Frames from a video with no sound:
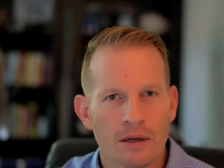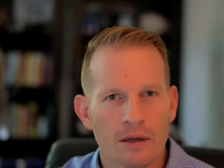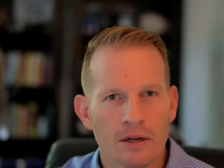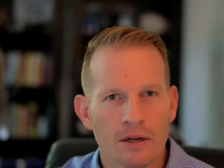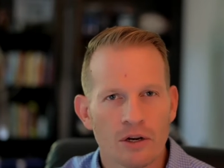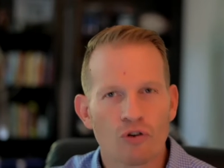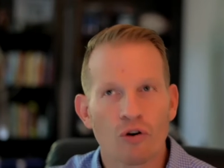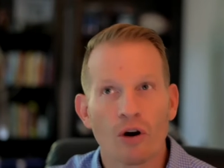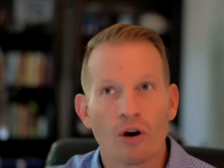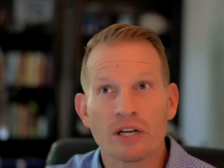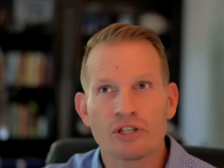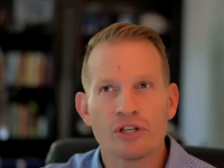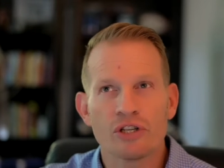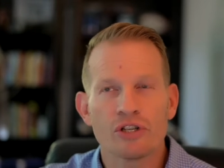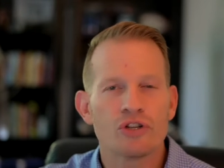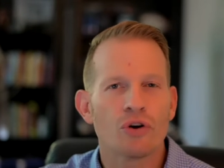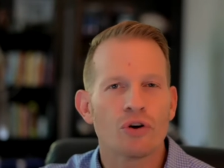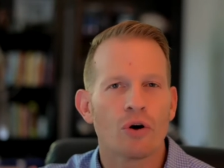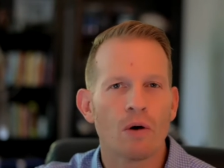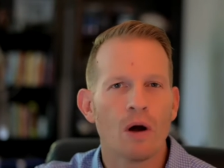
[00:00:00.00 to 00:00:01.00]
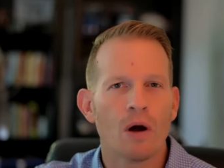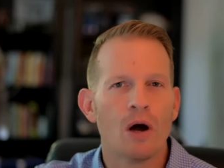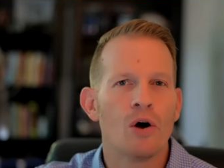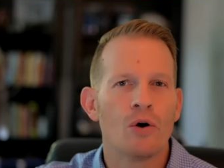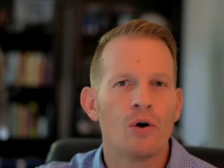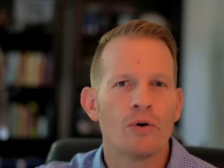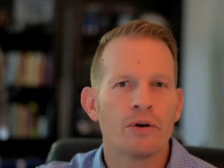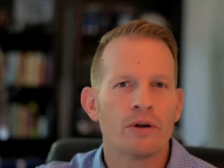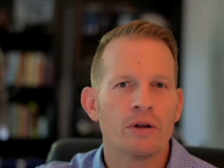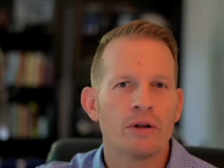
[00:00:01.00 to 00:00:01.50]
crushes your
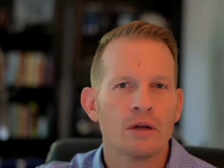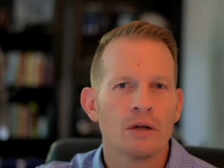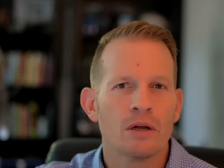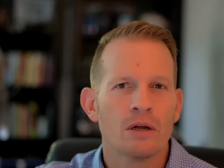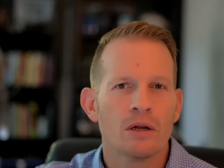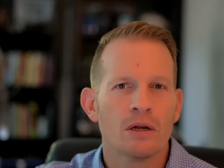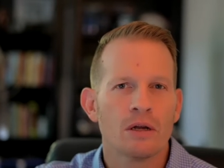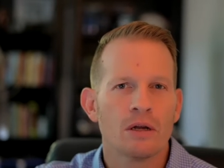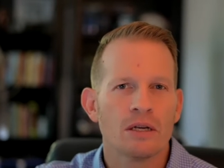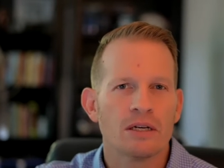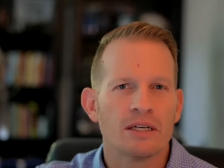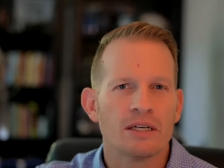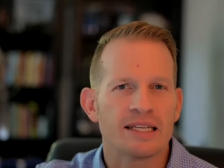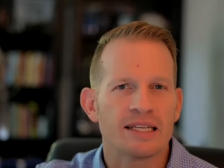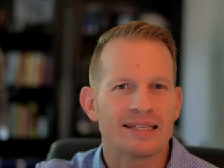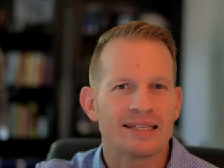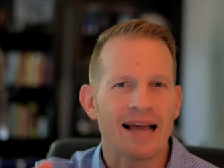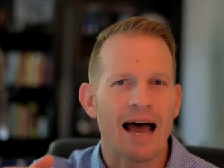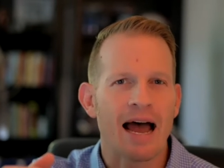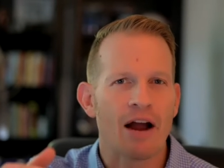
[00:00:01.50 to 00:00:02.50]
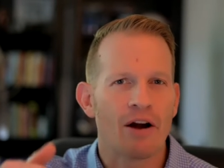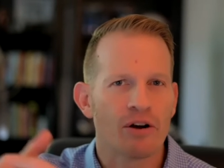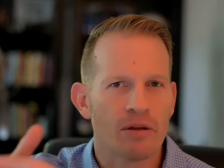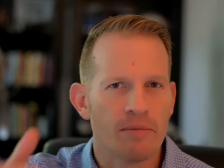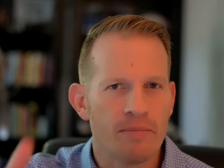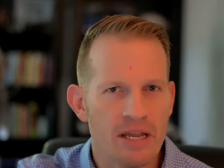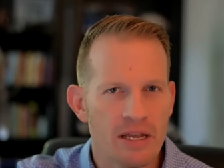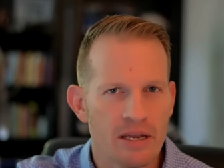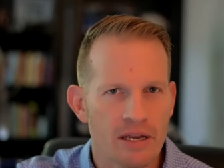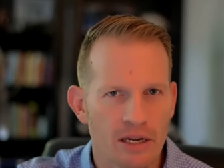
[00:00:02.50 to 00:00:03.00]
own desire to
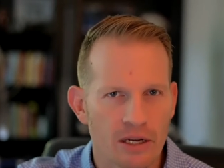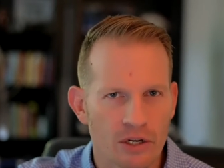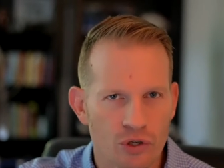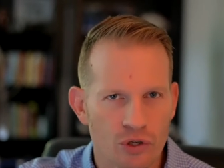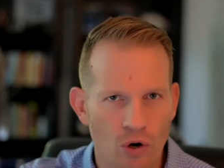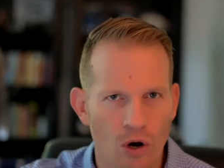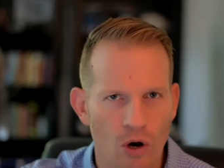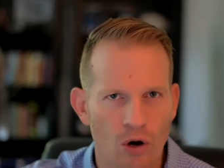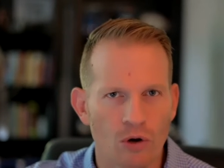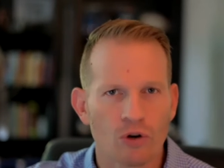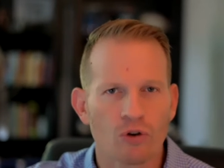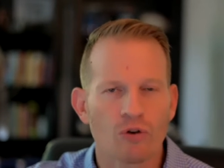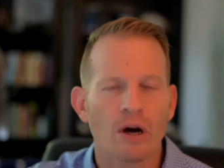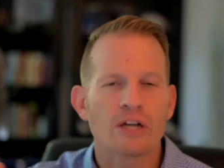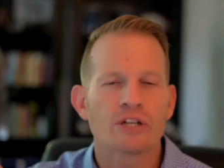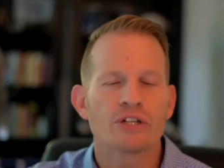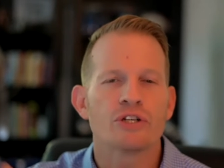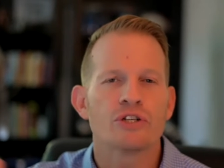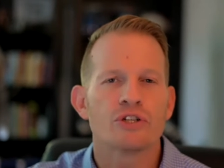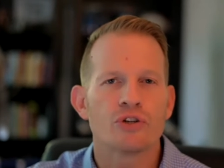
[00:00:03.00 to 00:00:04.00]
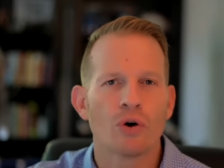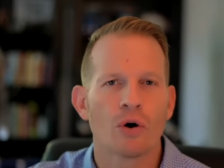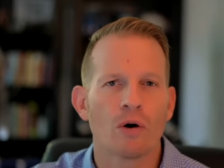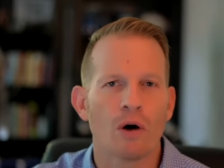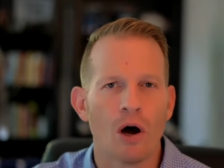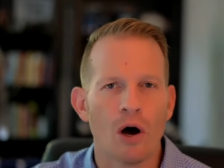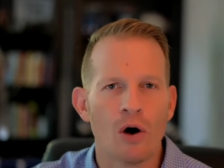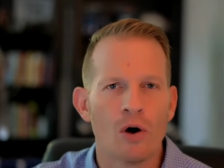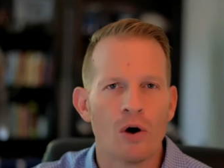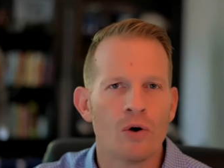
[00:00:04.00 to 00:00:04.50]
be in control, crushes
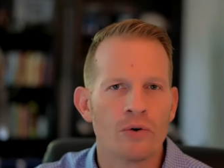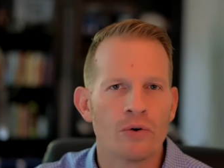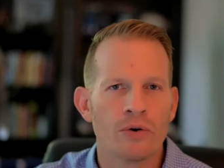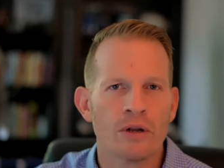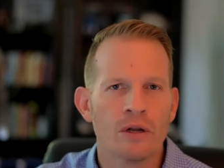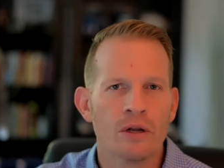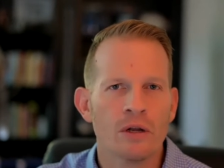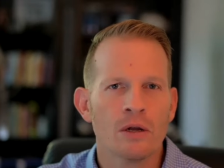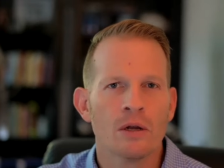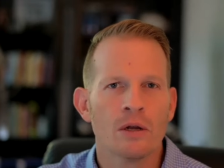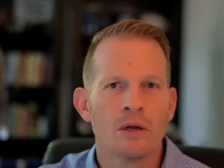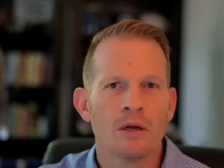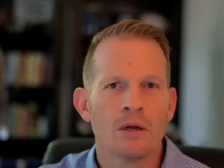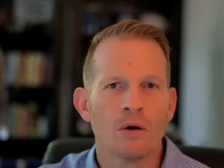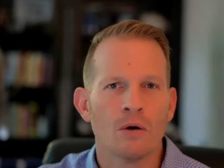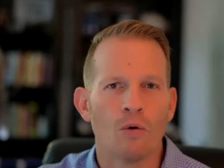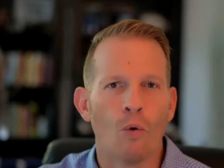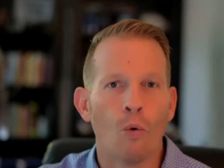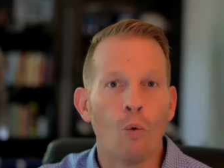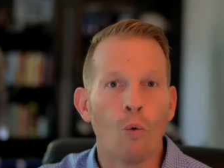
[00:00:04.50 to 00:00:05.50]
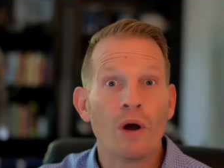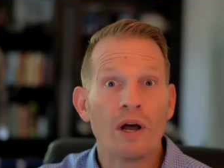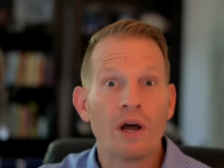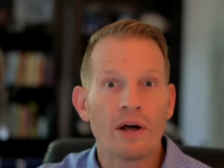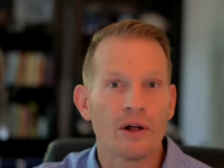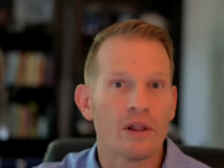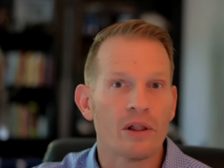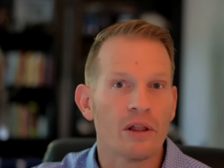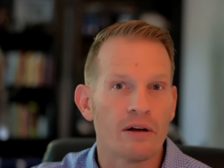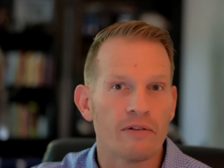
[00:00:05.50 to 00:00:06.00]
your own
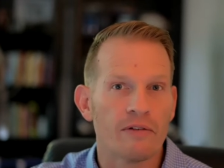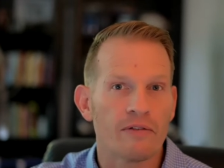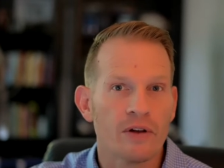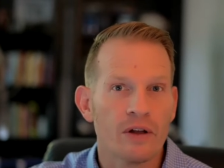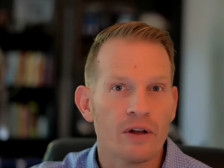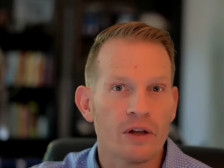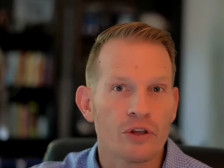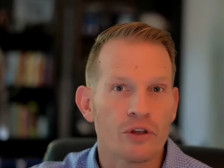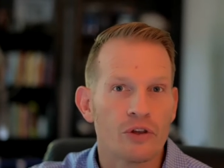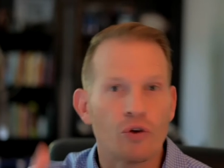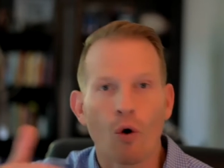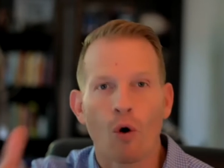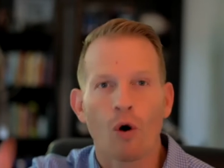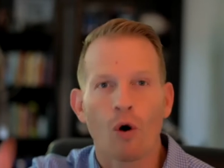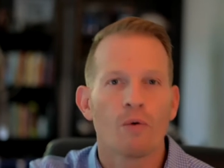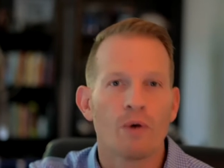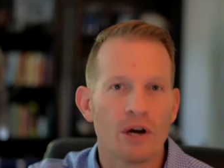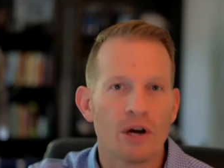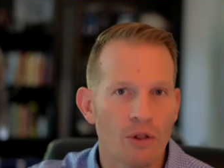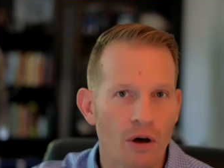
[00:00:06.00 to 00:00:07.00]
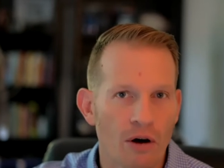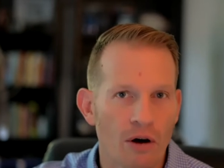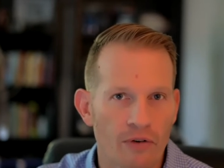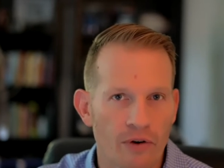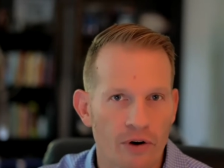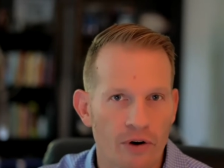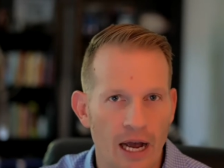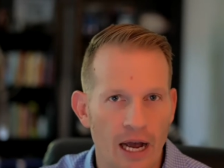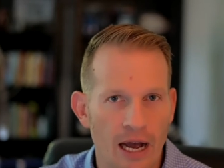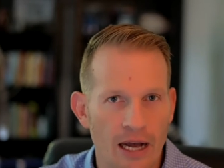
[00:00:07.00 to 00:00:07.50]
will of your will
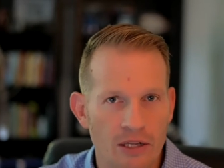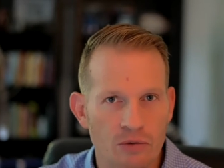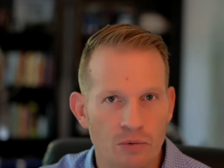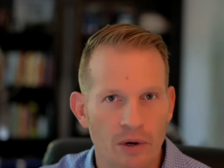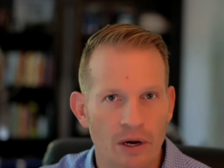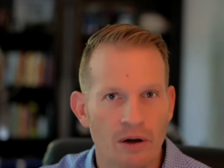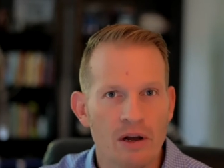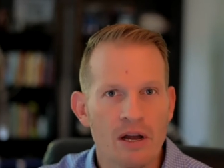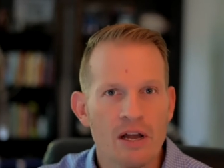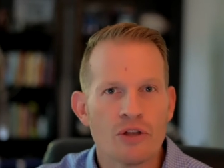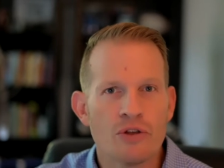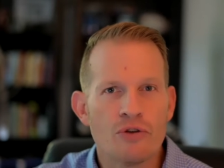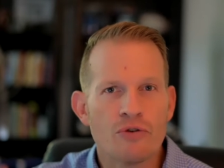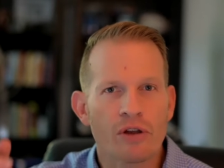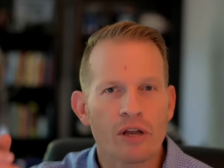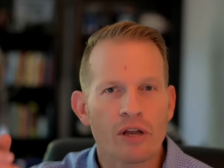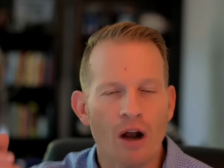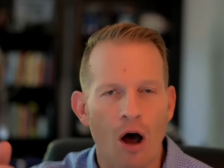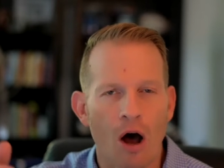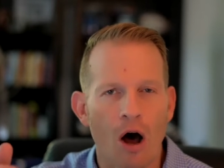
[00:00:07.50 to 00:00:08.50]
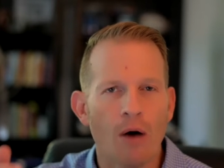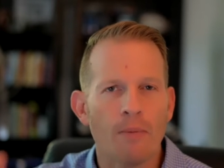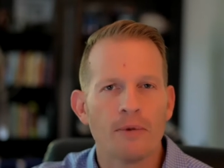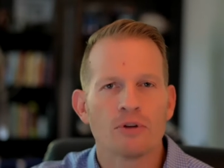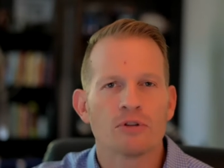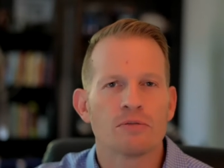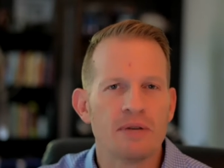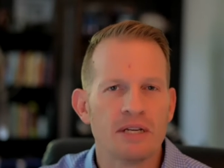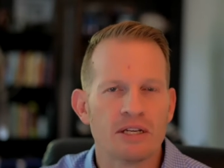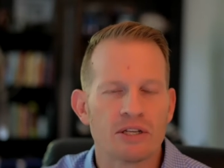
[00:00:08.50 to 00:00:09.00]
over God's will, you can
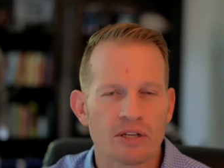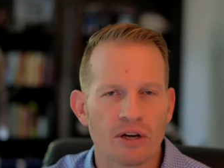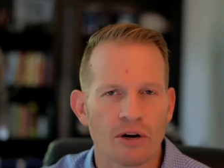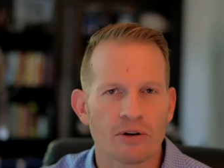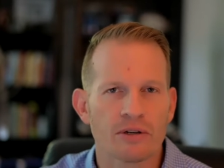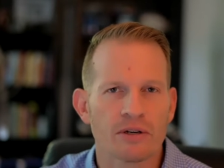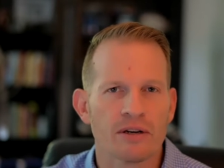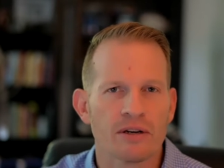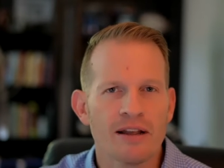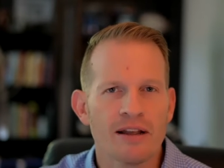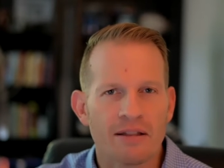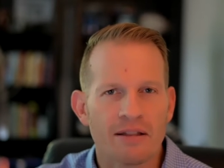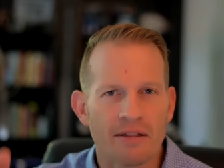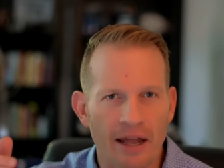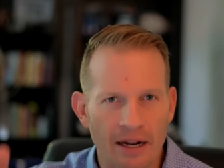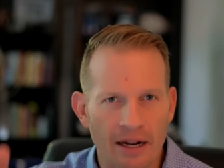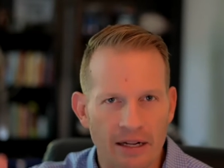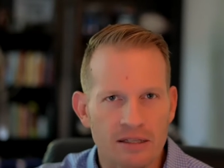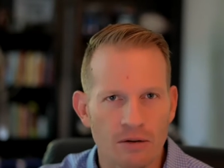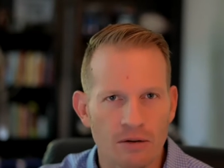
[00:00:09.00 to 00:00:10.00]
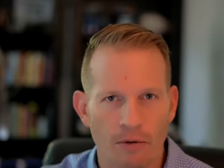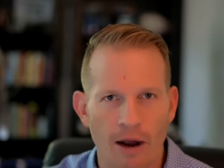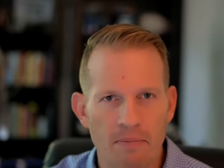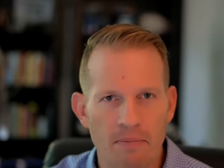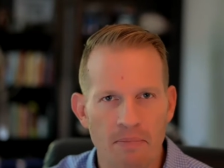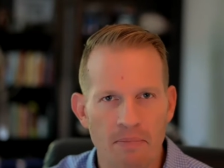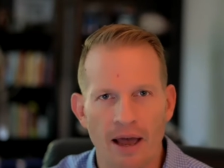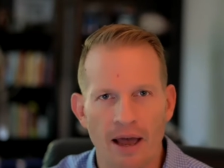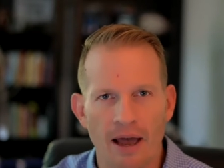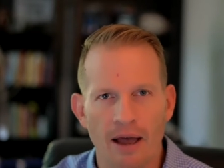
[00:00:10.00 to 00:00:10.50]
almost be certain that it's the right
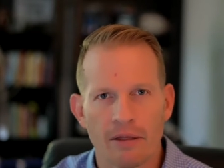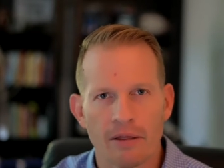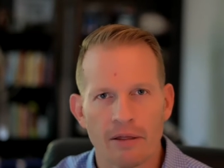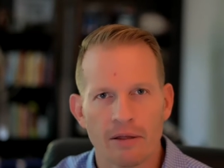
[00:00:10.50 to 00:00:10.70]
path.